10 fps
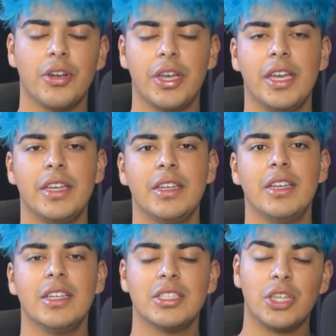Okay,
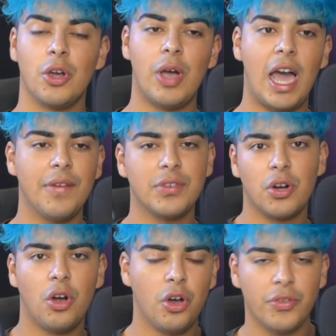So
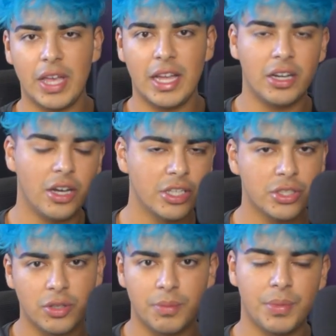after all of that
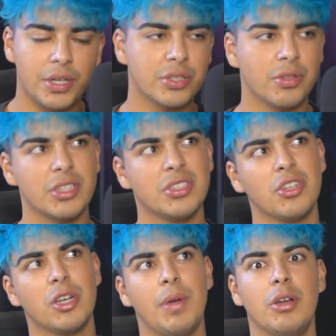hustle and bustle, it
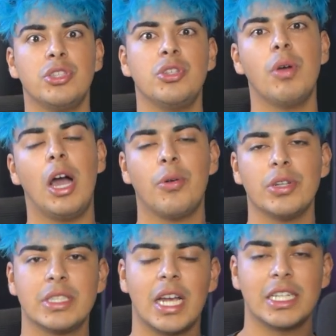took about 2
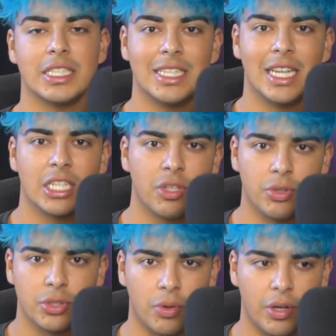hours to actually get to the
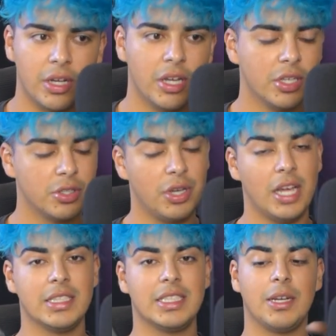resort. So you
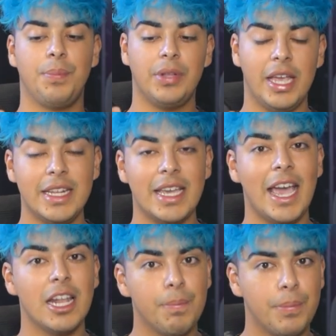had to take a plane
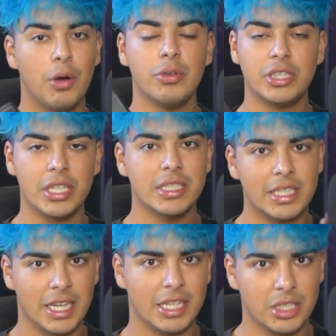and a boat just
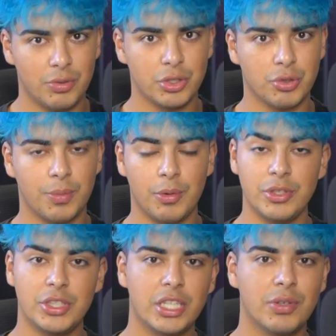to get to the resort. But
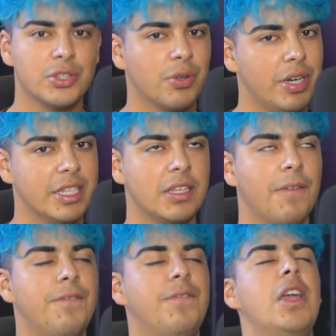once you're at the resort, it's
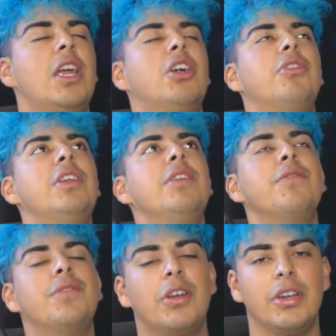very,
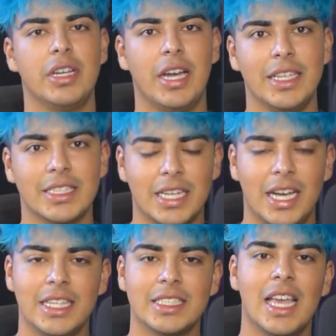very nice,
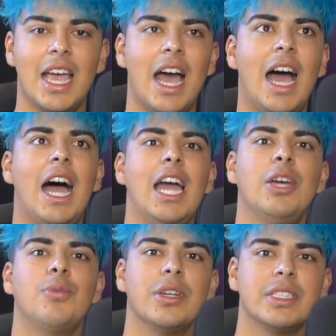guys.
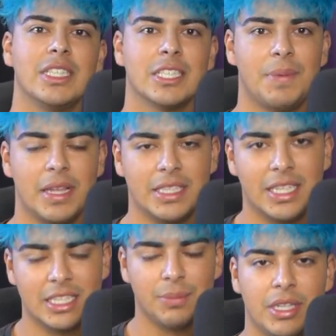I wasn't expecting
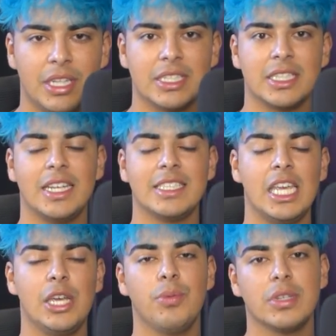it this nice.
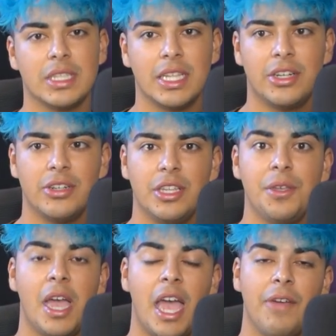It was
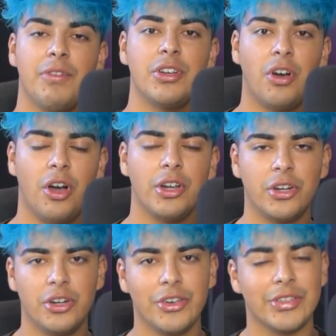literally heaven on
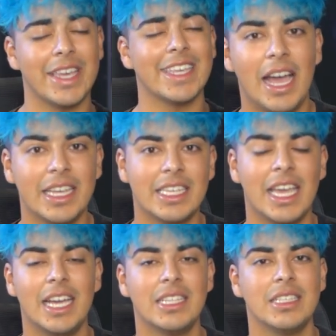earth. Like, I
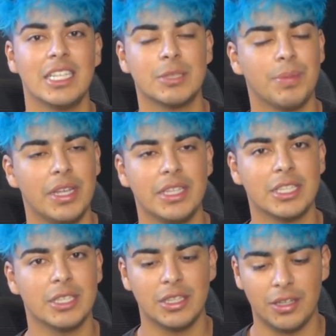can't explain
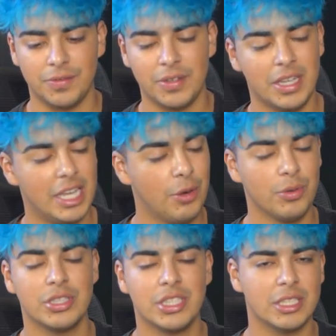this enough. It
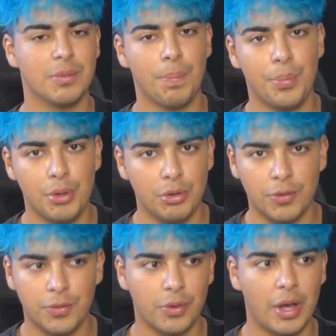was just
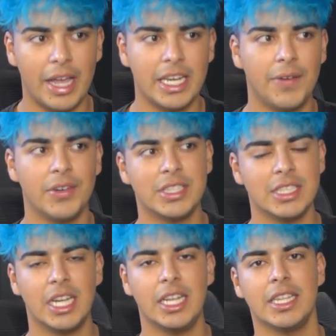beautiful. I never
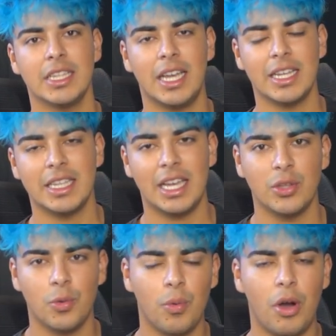seen anything like that.
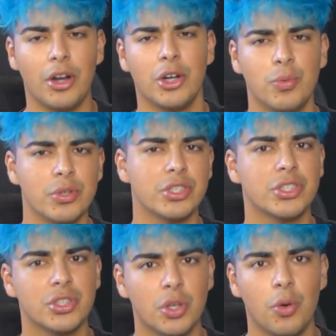The water was
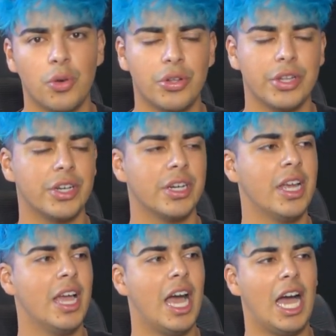so clear.